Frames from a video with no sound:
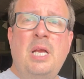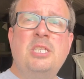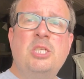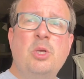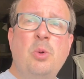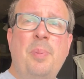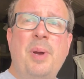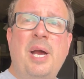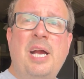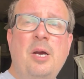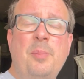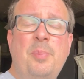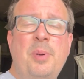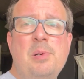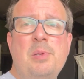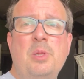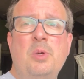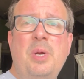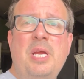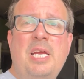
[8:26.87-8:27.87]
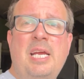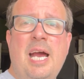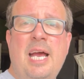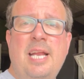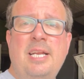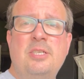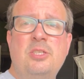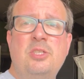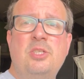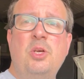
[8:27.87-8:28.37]
So we're back up here at the
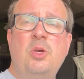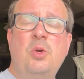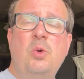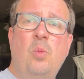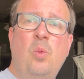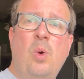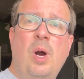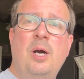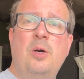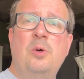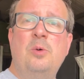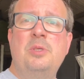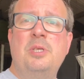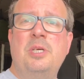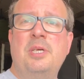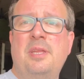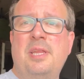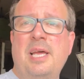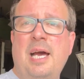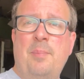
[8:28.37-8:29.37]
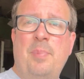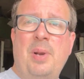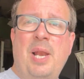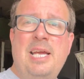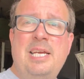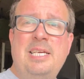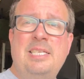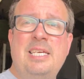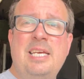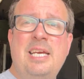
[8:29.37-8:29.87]
weekend to weld that
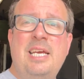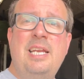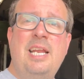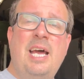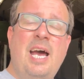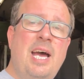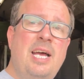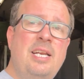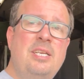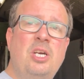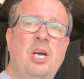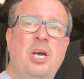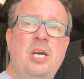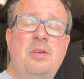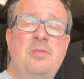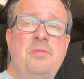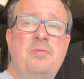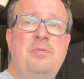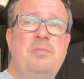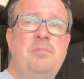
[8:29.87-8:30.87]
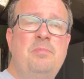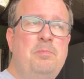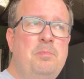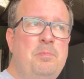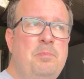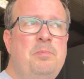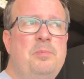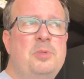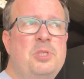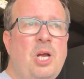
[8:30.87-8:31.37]
plate in and kind of
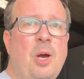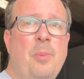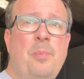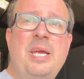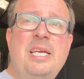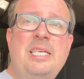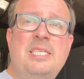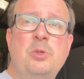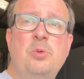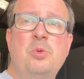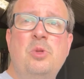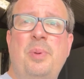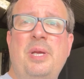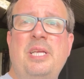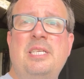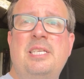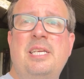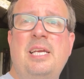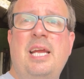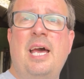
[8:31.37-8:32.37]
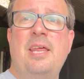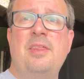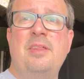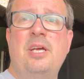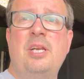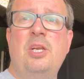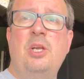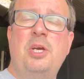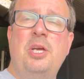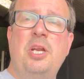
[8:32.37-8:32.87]
start piecing all the bits
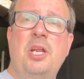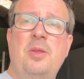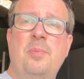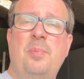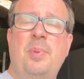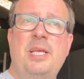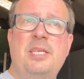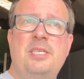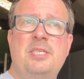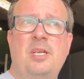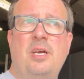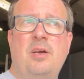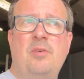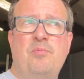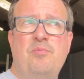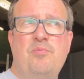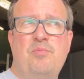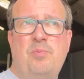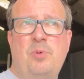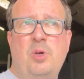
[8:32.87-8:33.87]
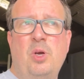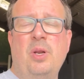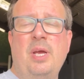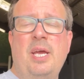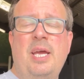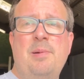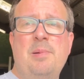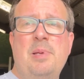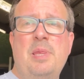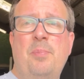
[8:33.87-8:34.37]
together, looking at the bits that I've got
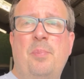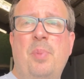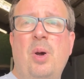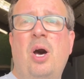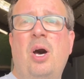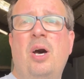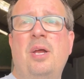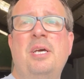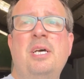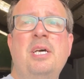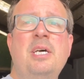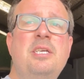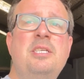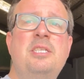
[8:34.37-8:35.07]
here in the barn,